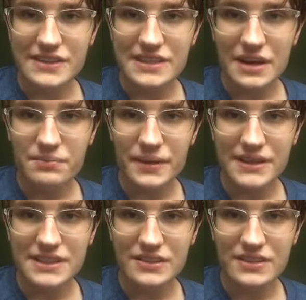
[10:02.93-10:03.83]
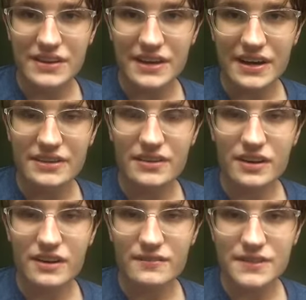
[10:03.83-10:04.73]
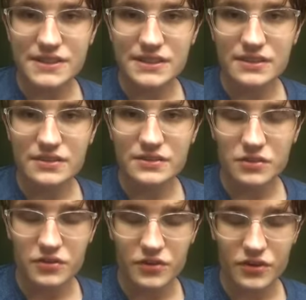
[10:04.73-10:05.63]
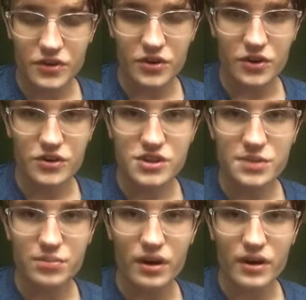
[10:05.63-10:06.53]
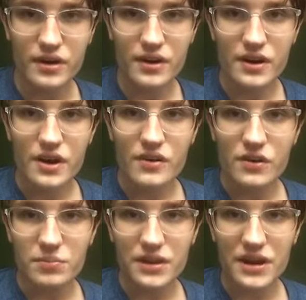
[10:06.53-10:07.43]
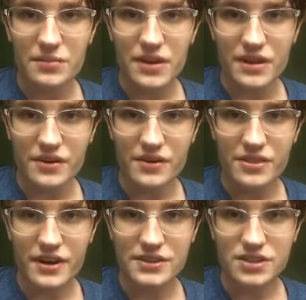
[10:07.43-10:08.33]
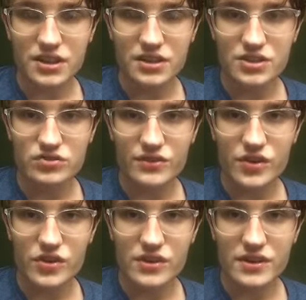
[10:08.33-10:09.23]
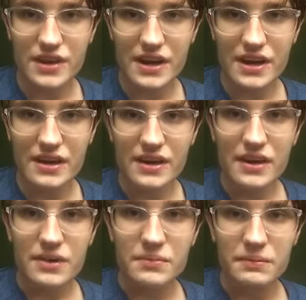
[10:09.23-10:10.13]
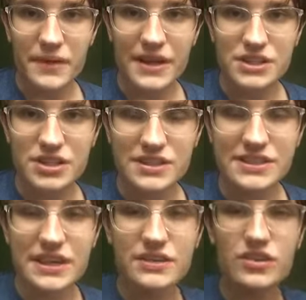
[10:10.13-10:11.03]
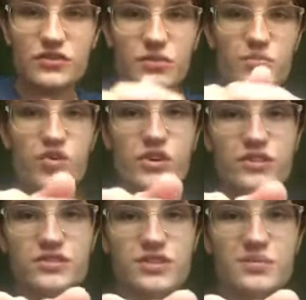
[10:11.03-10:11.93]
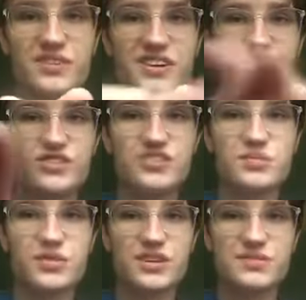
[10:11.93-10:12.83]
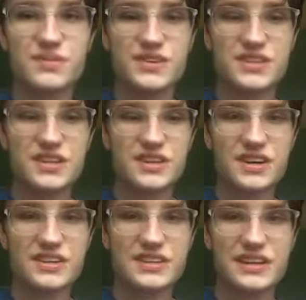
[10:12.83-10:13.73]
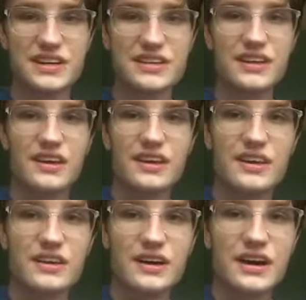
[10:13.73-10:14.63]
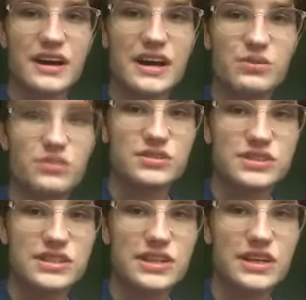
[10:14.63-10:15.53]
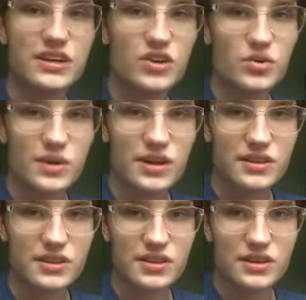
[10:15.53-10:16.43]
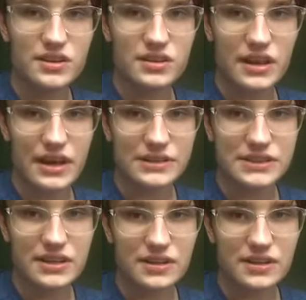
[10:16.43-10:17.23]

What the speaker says: that basically ended our visit to Hershey Park. Reply to me your thoughts on this review of the day. Make sure to stay tuned for more of those coming to Coaster Plus Music 19, and I will see you in the next.